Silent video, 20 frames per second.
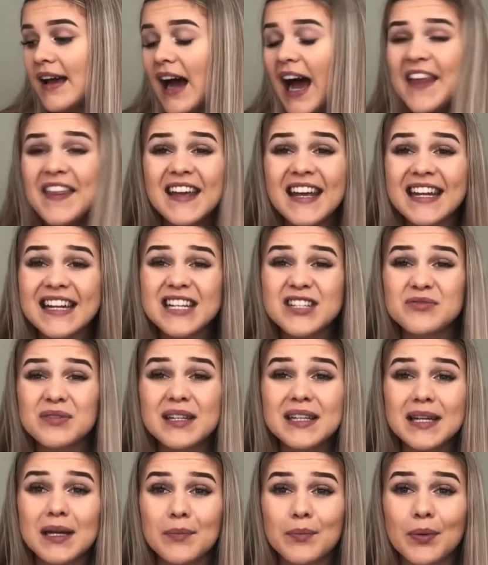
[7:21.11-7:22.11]
I think it is
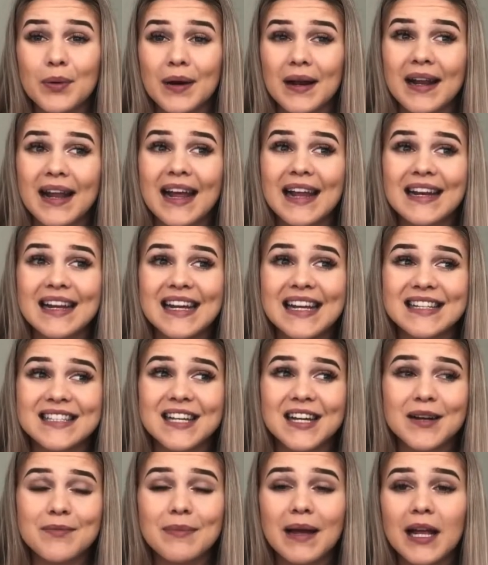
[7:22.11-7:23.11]
really important, and it's
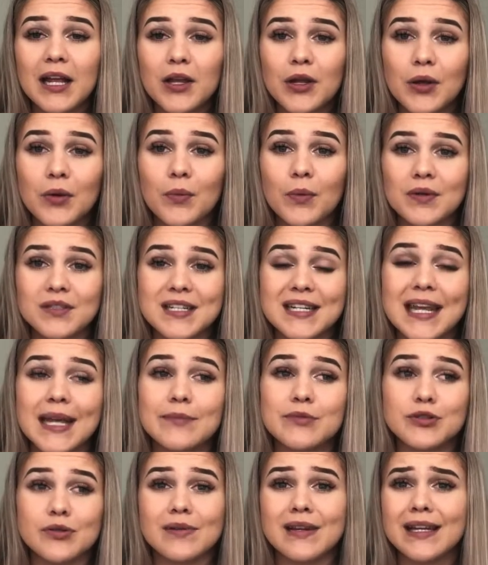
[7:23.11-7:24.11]
going to make you want to
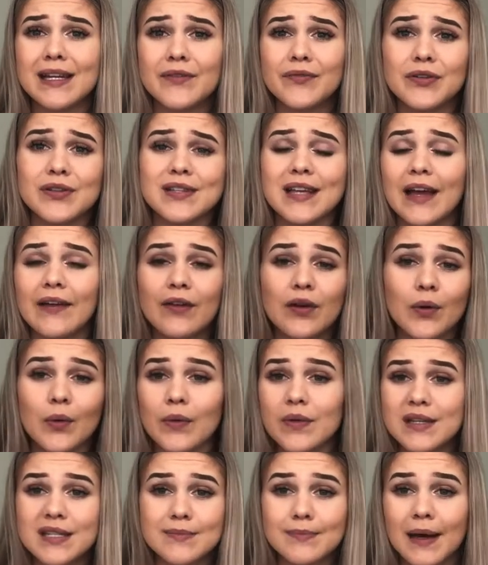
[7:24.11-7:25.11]
keep doing it if you're saving
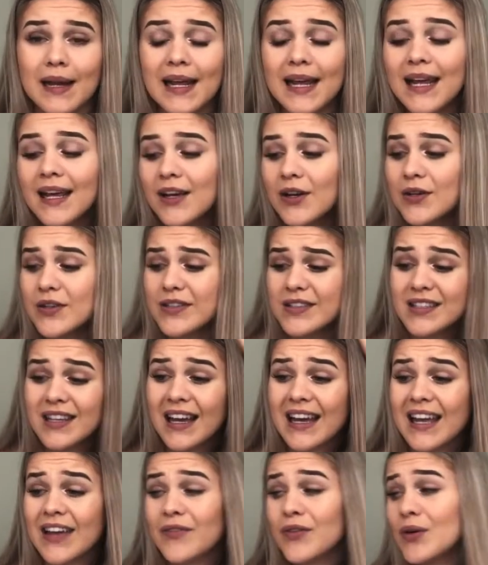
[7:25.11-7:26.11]
all this money. Because
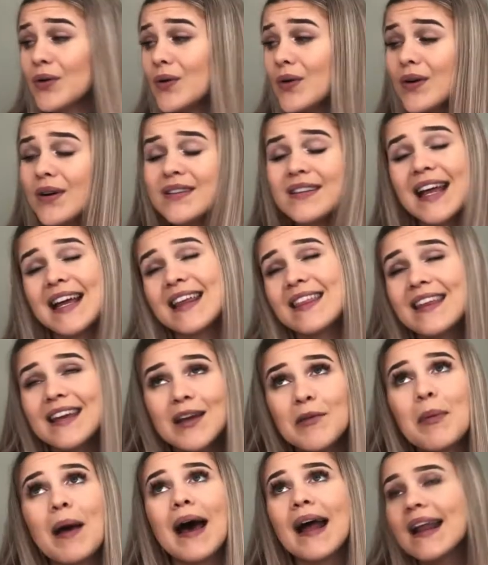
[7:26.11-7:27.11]
if you're, like,
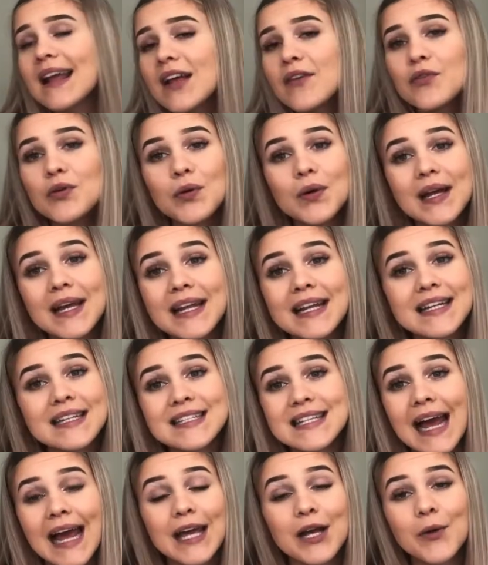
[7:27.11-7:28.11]
think about it, if you're eating
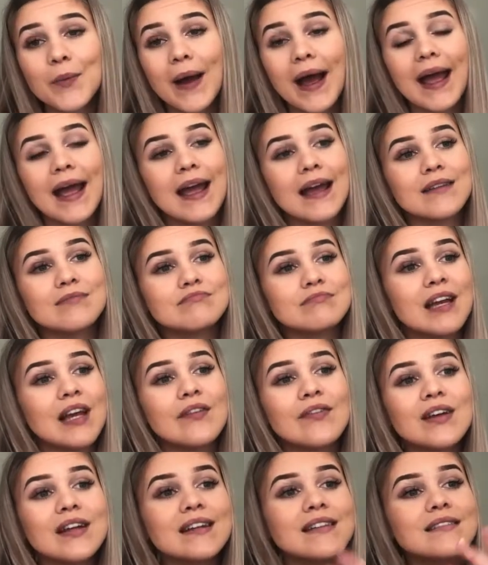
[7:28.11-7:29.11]
takeaway,
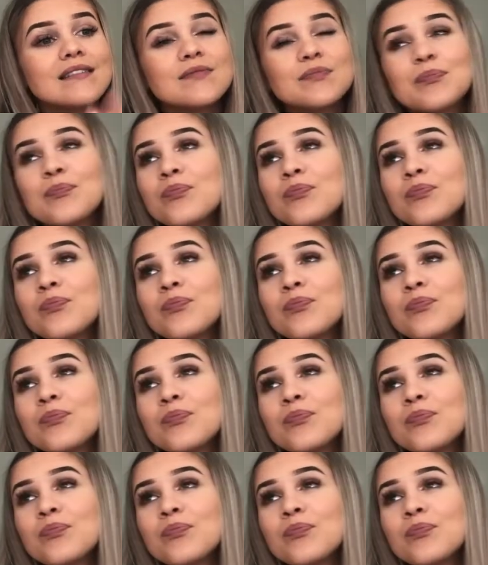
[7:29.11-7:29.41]
even